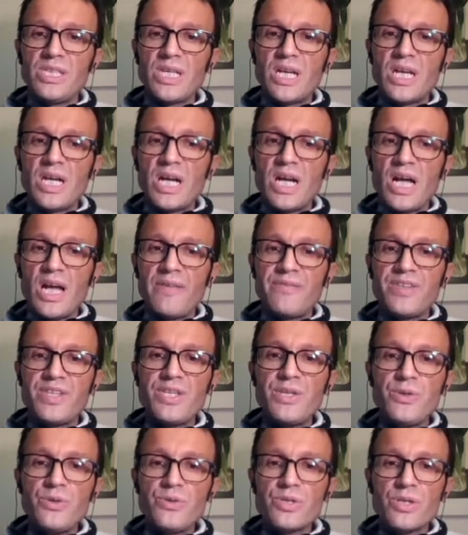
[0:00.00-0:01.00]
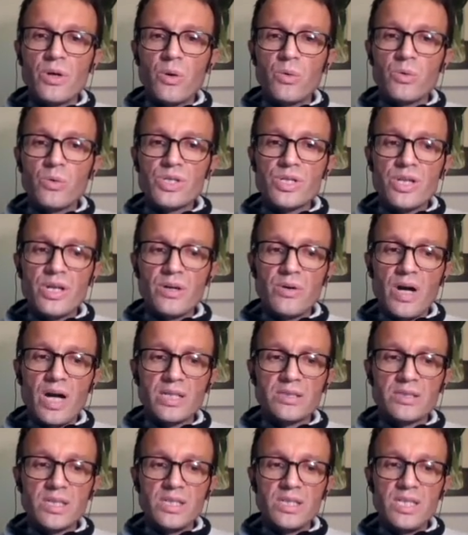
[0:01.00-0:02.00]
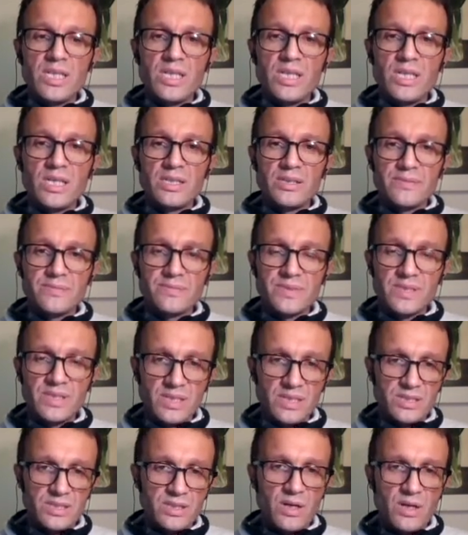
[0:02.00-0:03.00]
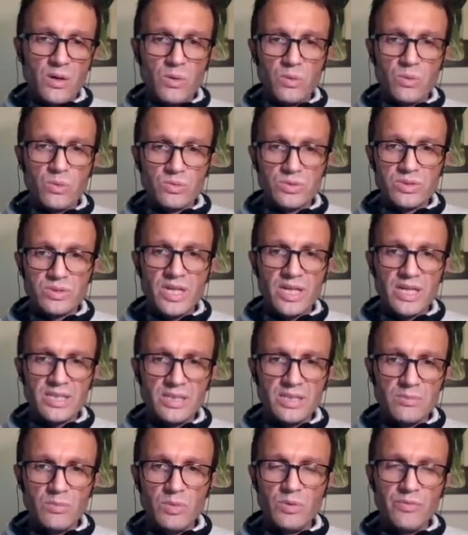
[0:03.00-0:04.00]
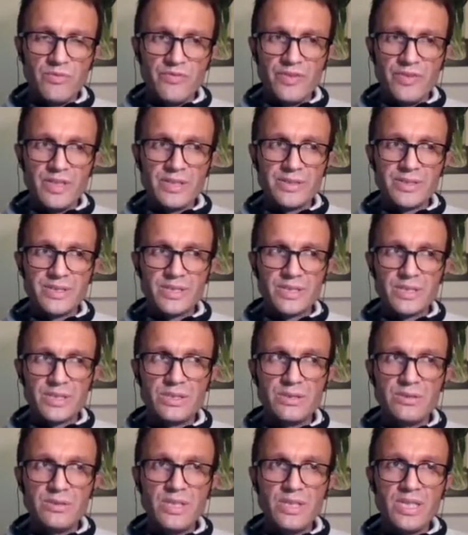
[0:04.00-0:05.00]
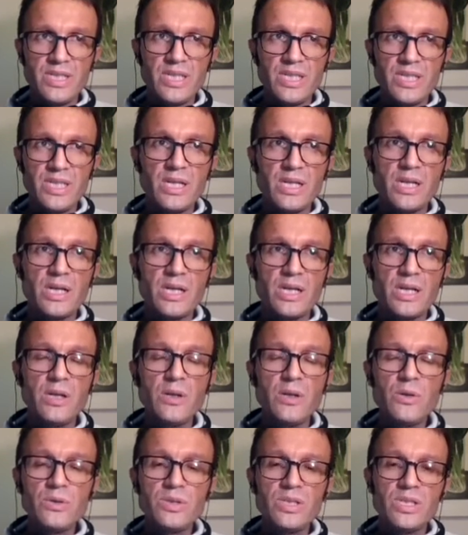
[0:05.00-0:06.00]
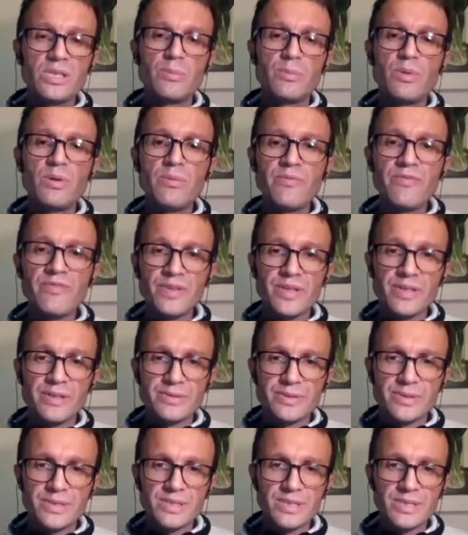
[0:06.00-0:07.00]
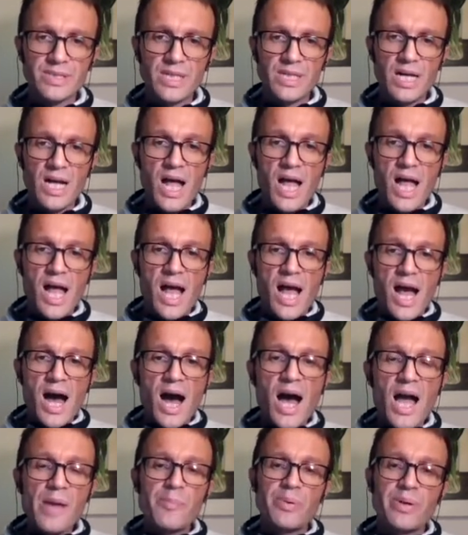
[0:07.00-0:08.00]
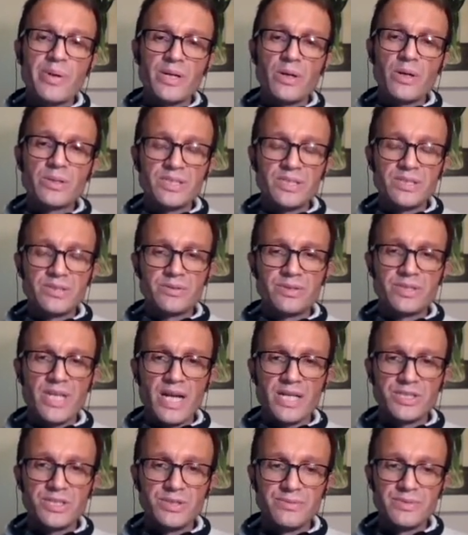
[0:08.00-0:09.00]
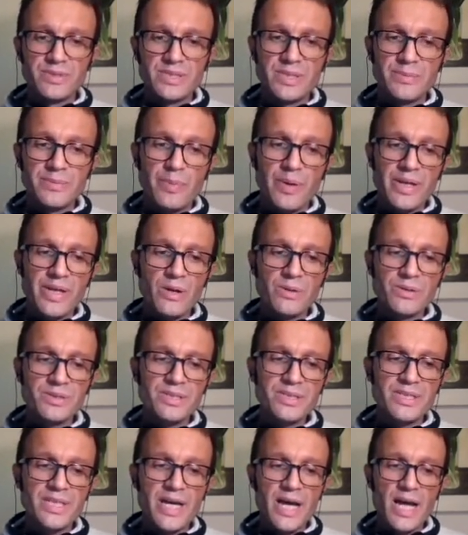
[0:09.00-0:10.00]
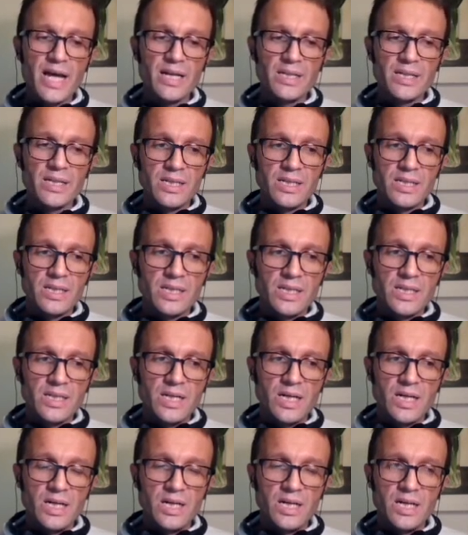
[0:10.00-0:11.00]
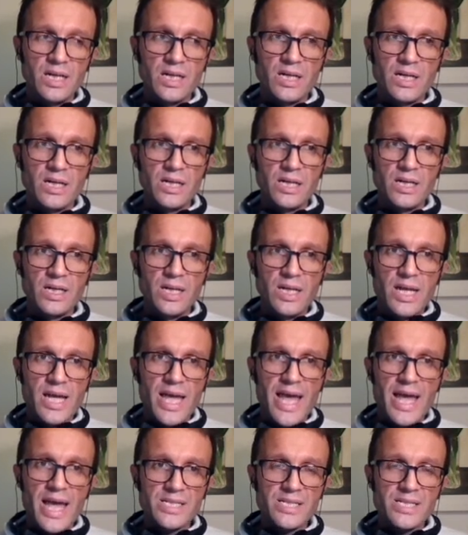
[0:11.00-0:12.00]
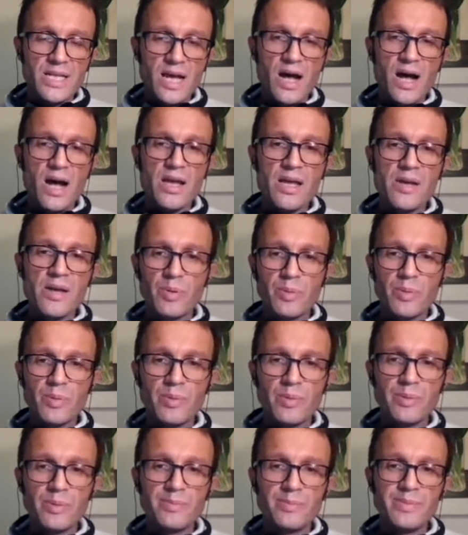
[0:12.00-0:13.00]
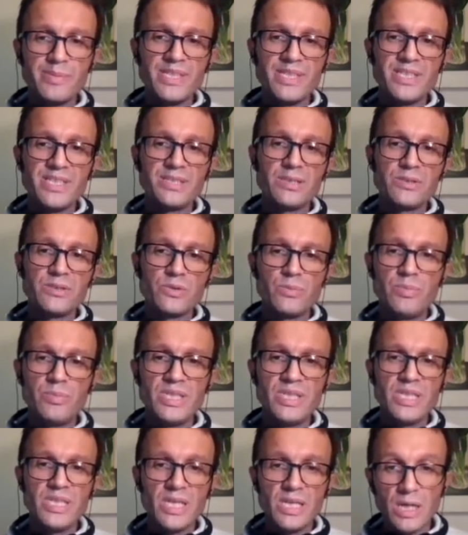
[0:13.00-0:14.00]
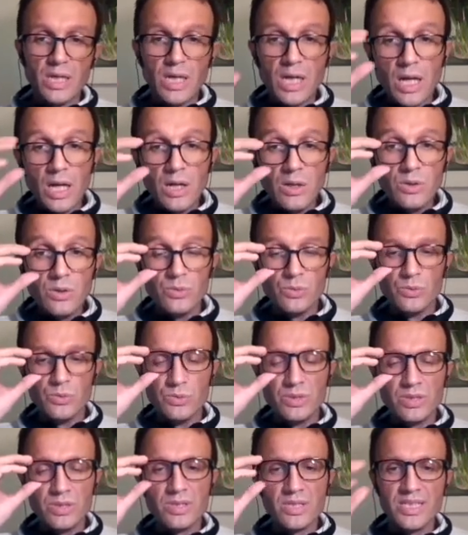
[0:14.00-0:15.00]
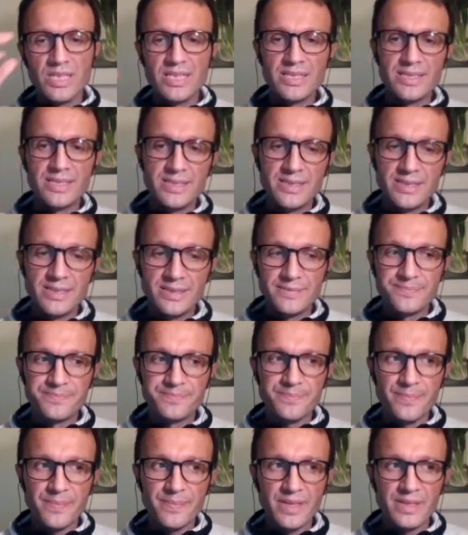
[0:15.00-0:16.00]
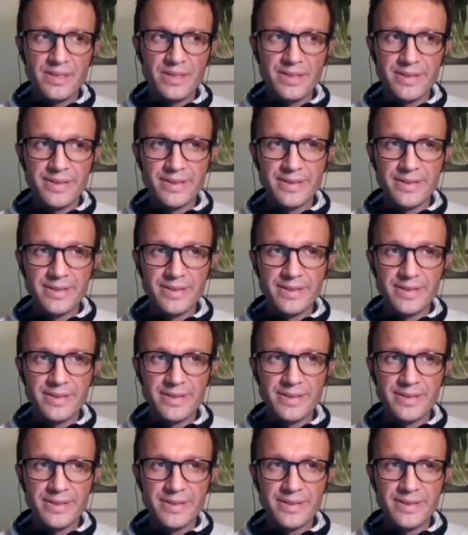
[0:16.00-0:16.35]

have used also a technique that is called targeting Bloom filters to include in the Bloom filters high priority transaction, the priority that has a higher probability to be included in the